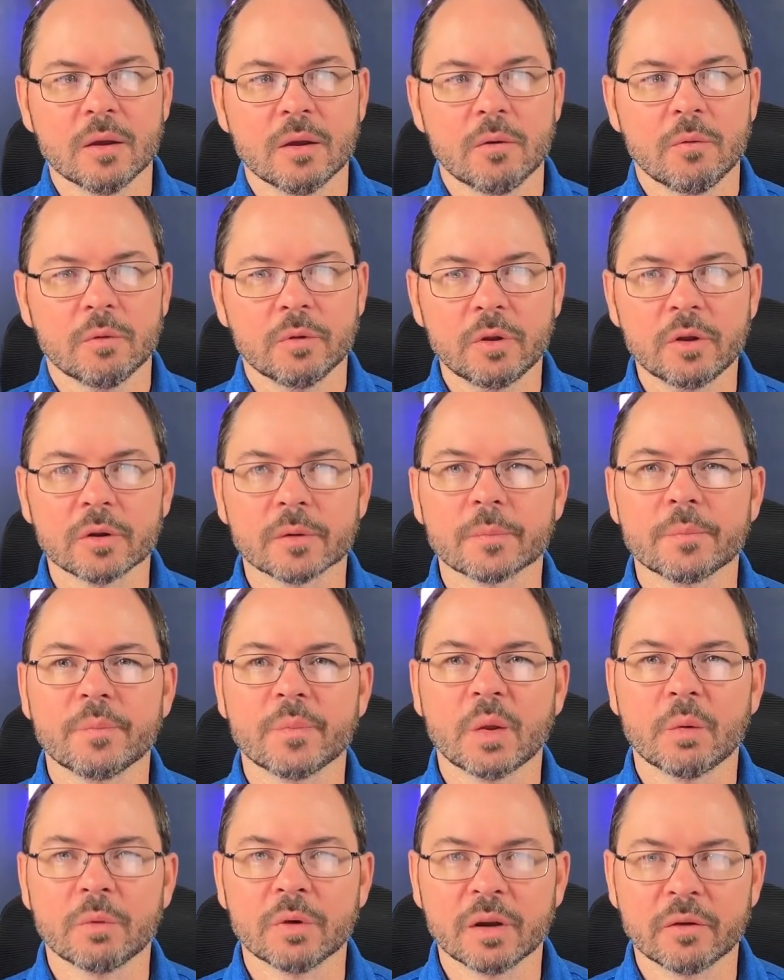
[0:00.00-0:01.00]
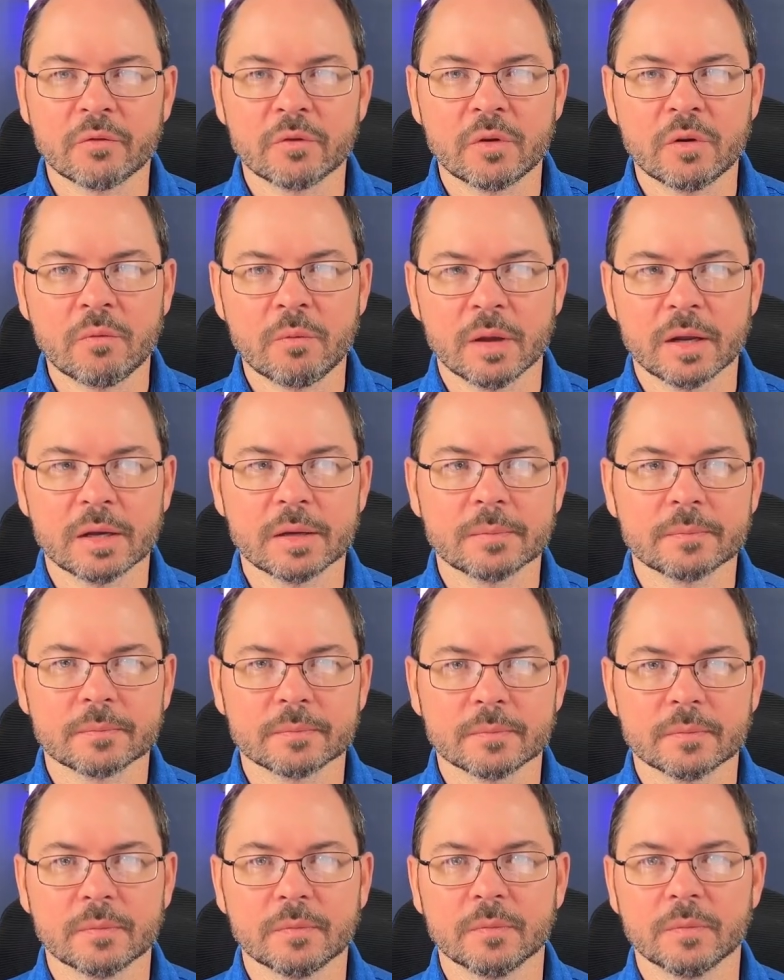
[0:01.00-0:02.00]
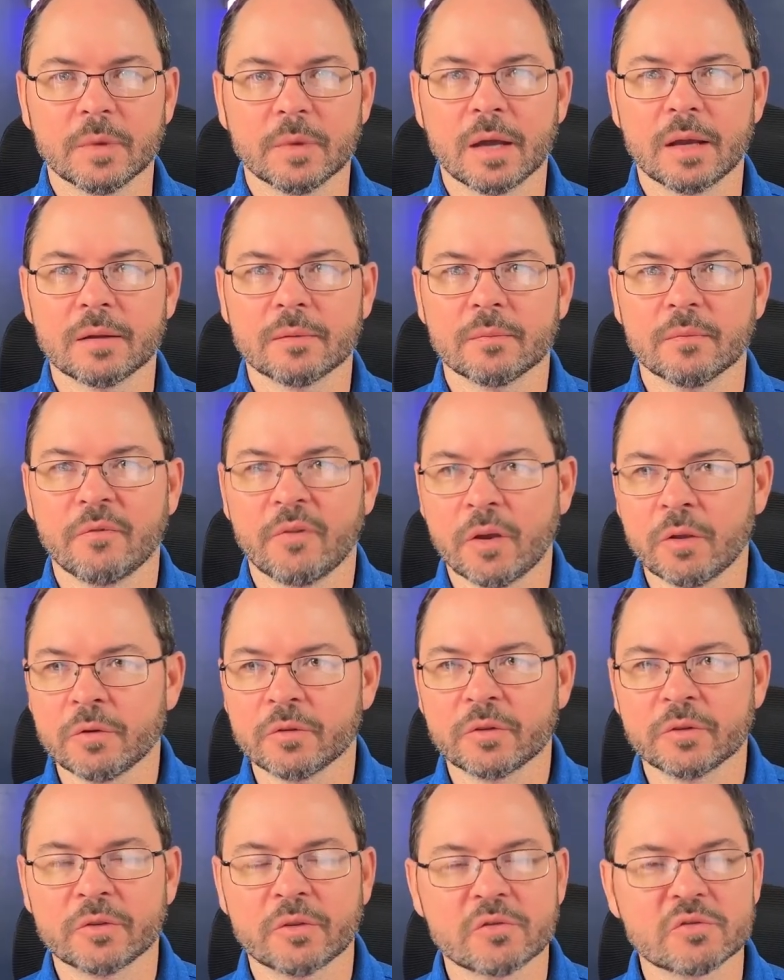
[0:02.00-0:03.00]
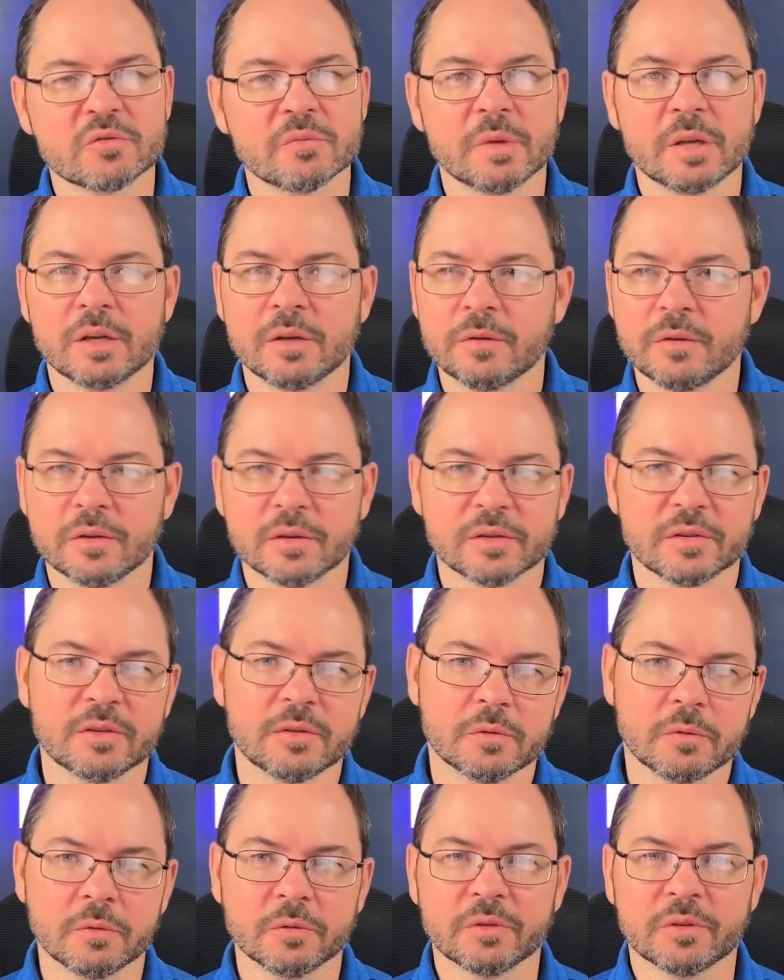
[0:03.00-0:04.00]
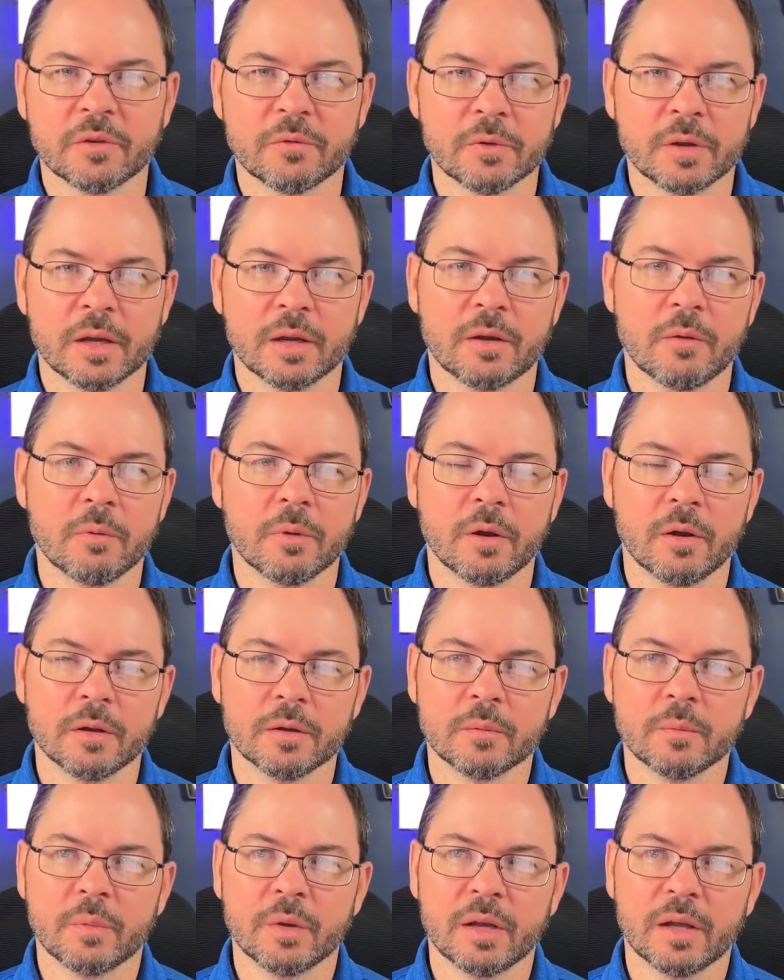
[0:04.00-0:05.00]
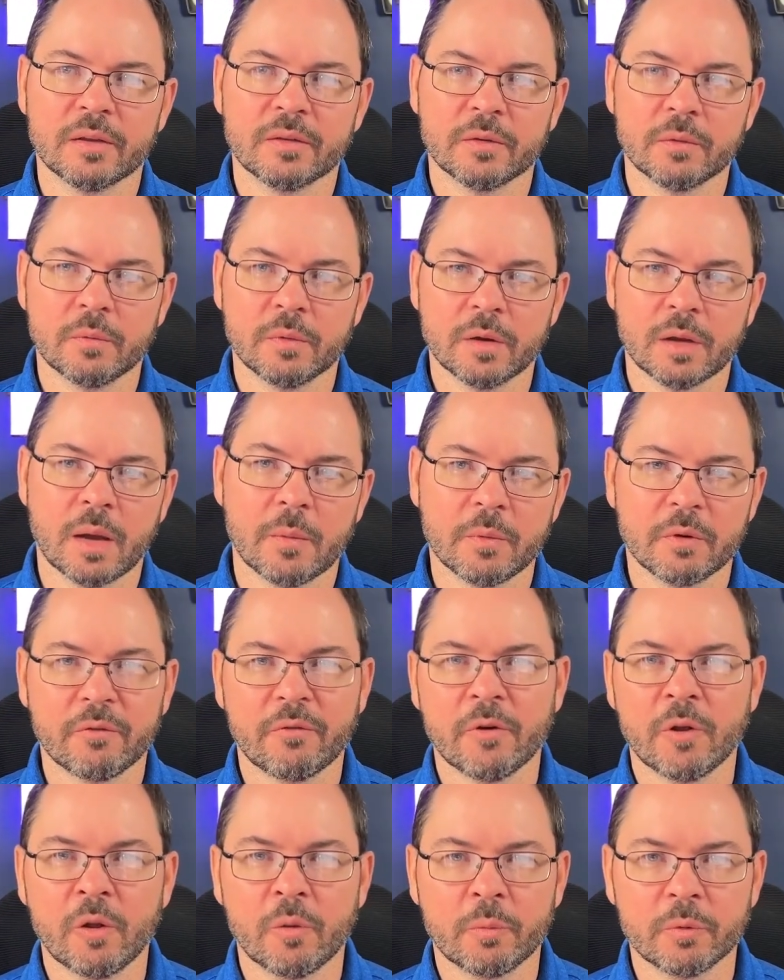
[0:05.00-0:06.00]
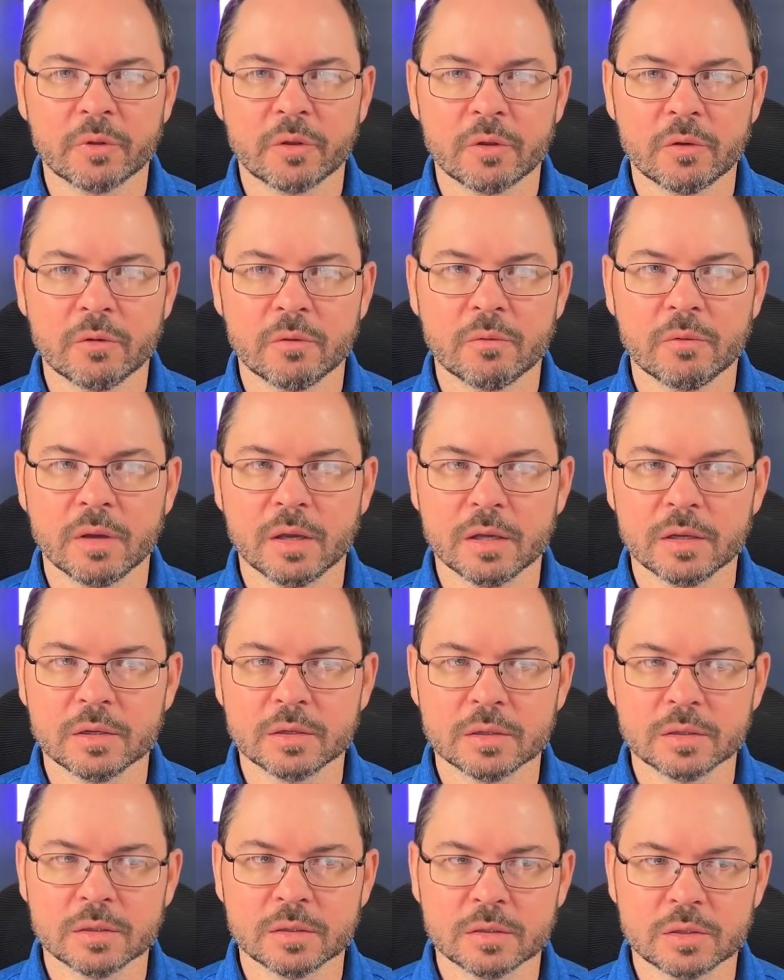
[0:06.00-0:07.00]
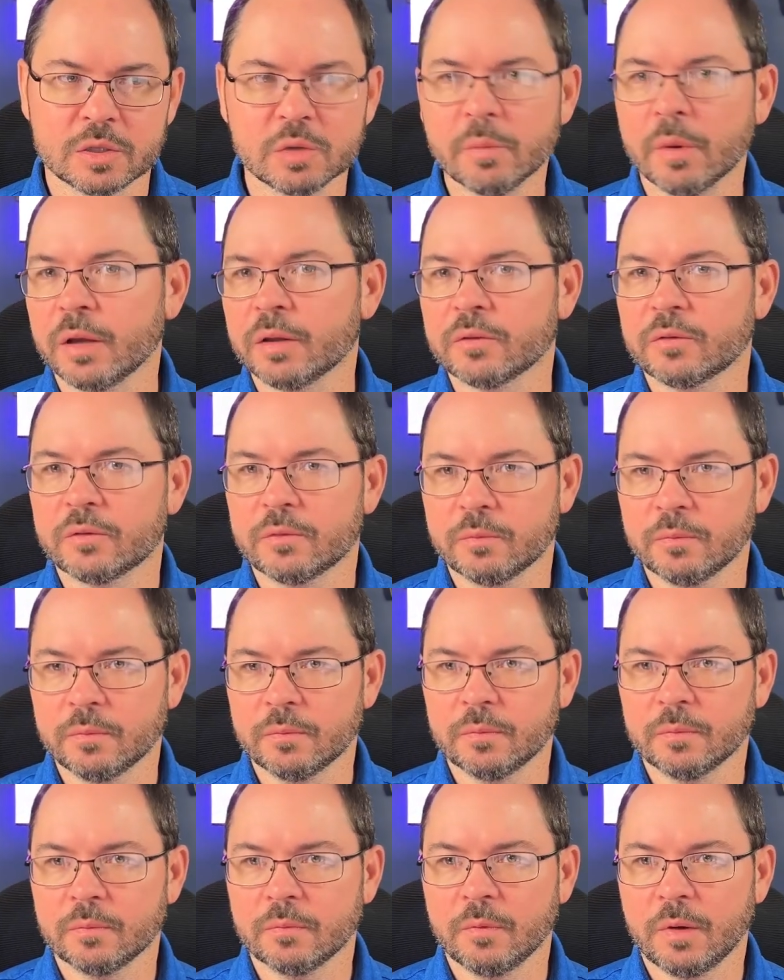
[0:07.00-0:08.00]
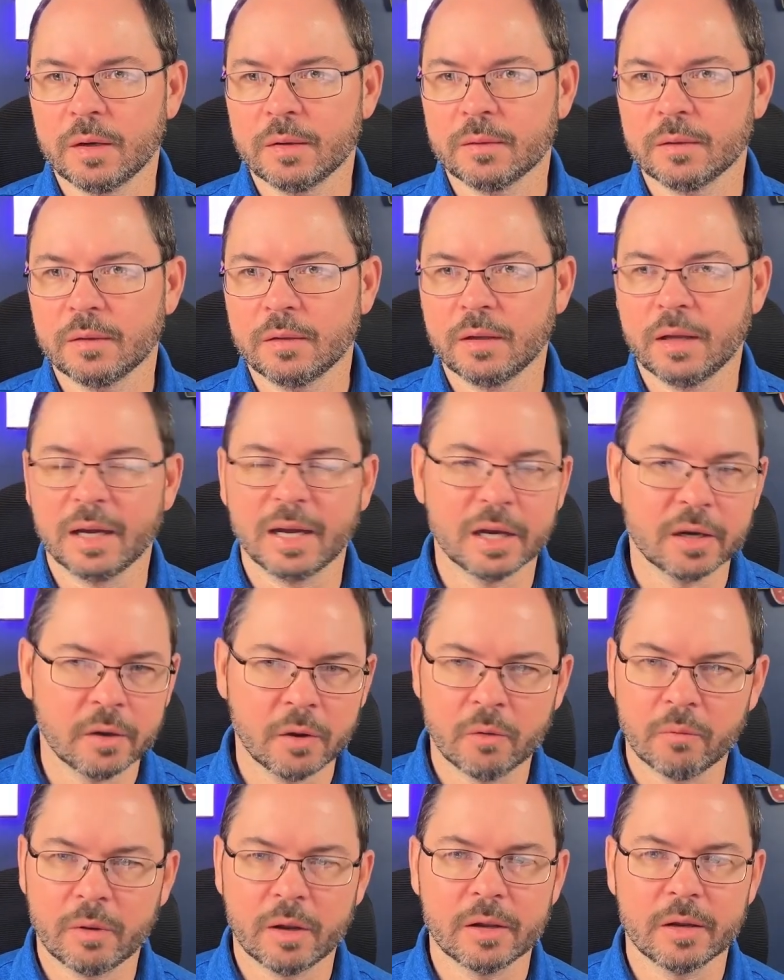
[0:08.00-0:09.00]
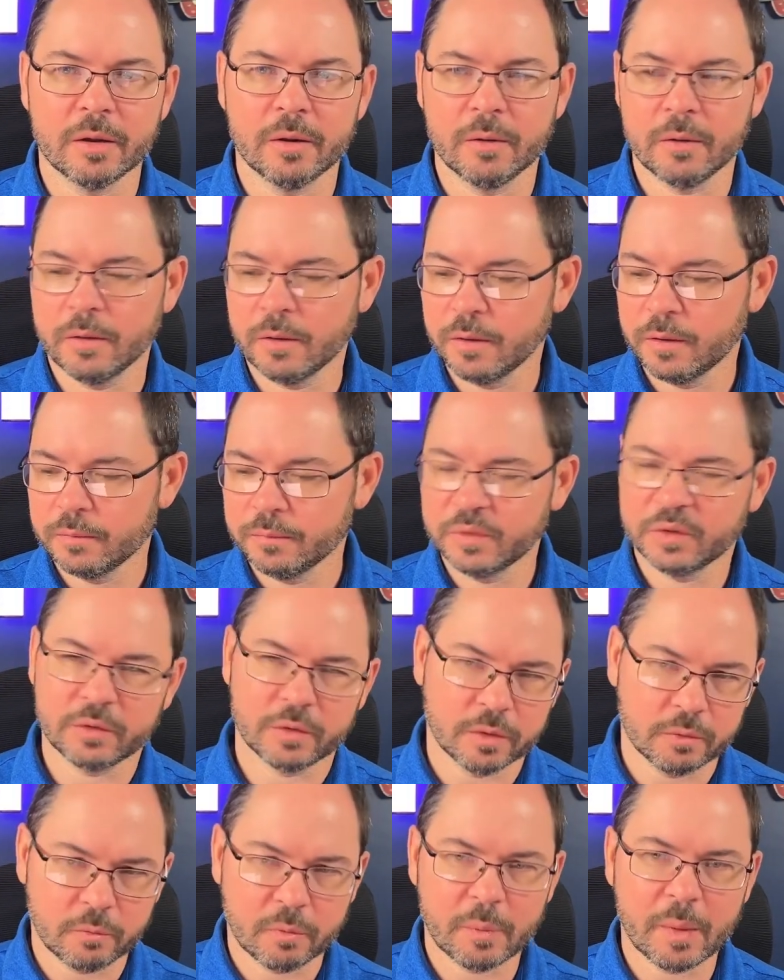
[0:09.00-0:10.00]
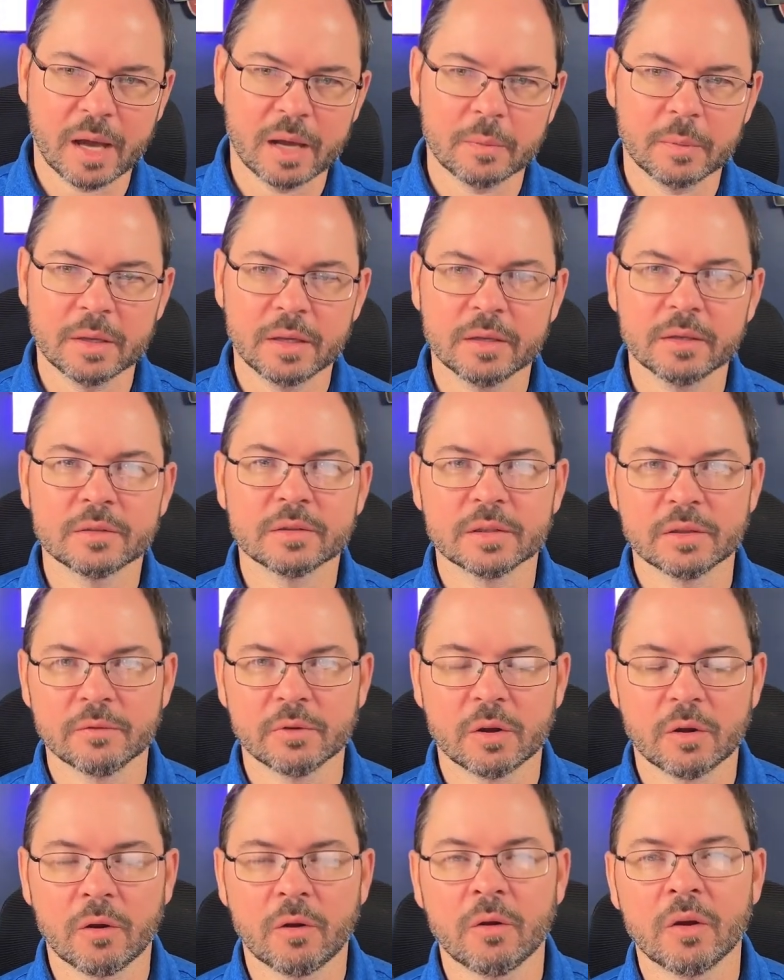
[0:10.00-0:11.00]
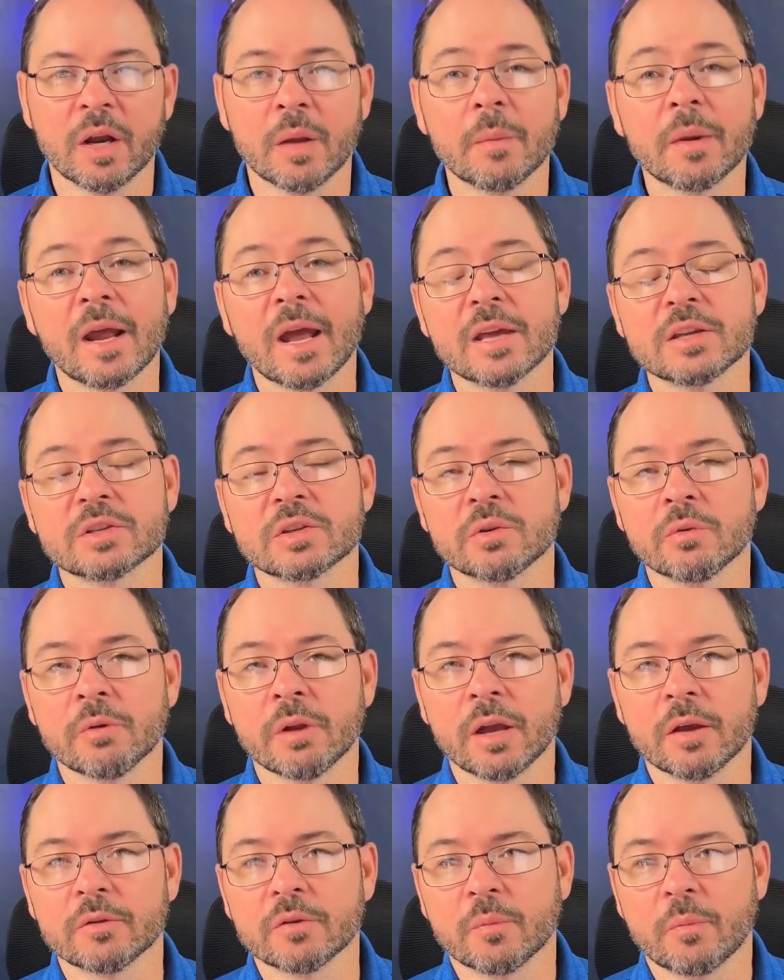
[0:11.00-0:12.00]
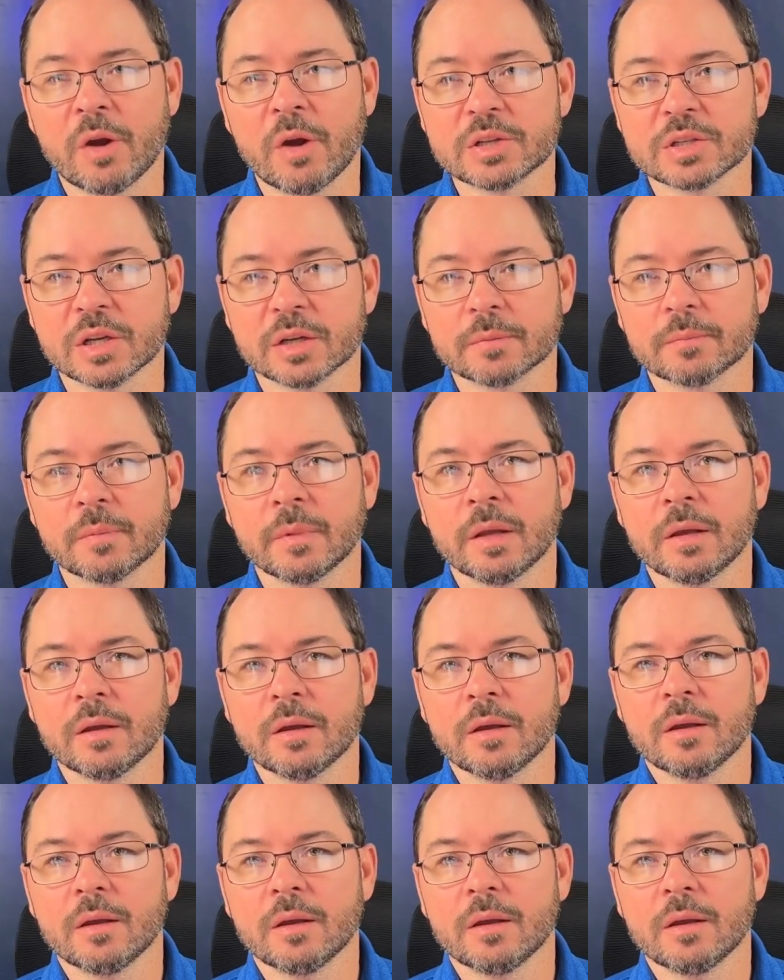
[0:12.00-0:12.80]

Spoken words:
Well, look, whenever you're ready, okay, follow us on social media. You can see the cool stuff we got going on. But I said, I'm going to follow up with you in 2 months, right? I got a note right here. It's going to remind me to give you a call. And I'm going to ask you where you're at in your project.